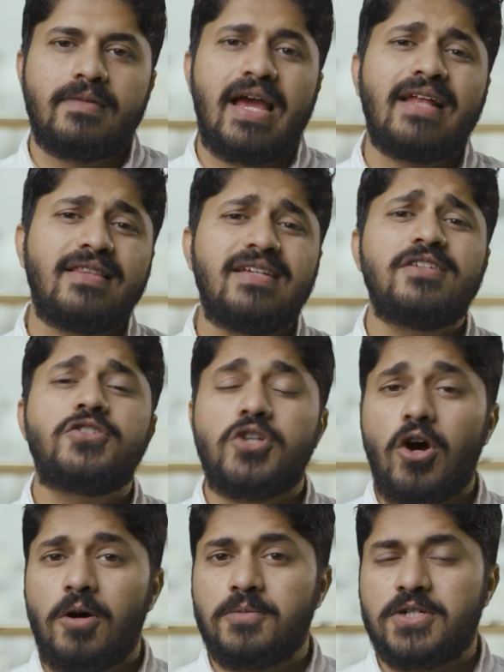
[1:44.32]
And these
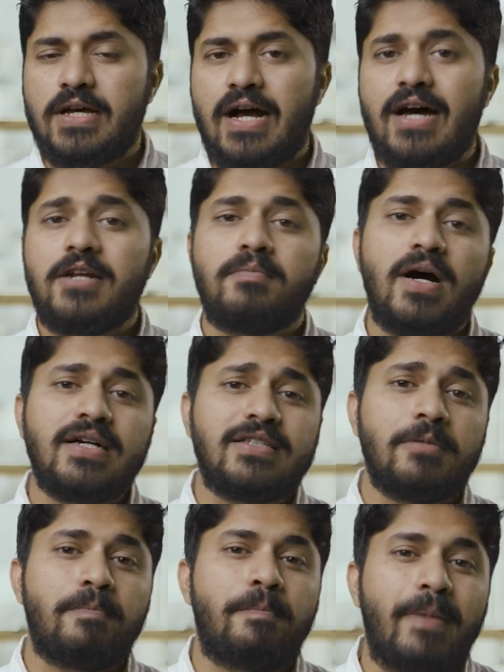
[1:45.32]
jobs are among
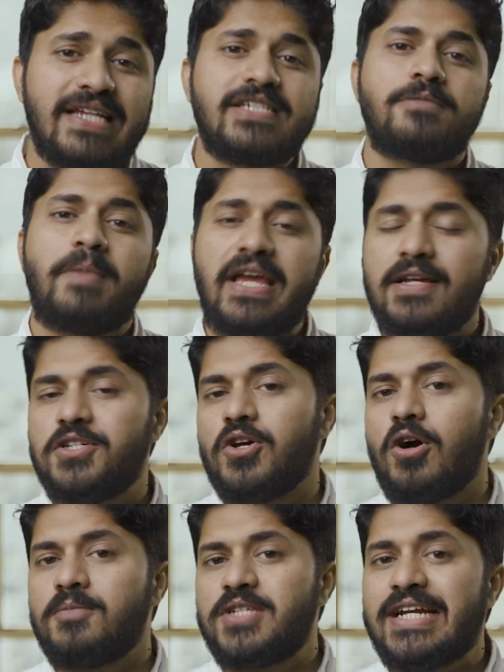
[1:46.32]
the best paying
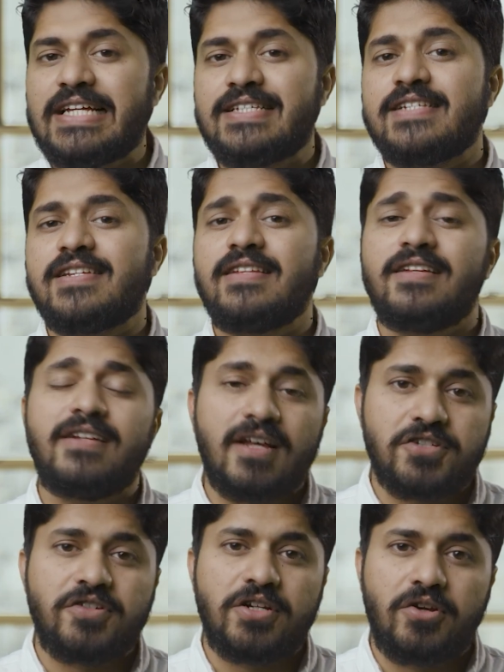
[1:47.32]
jobs that exist in the
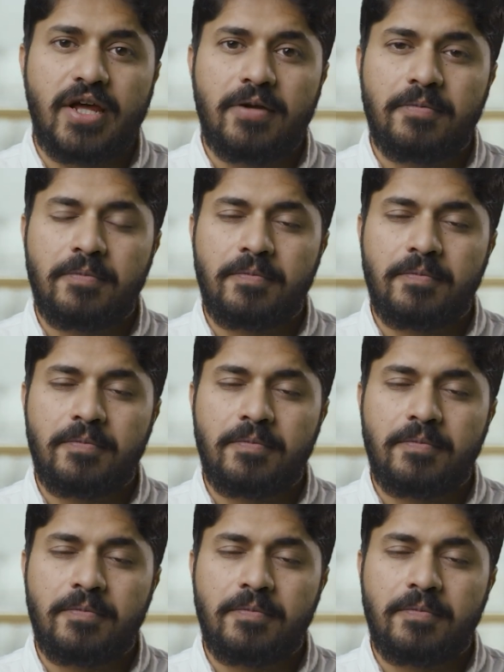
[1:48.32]
industry today.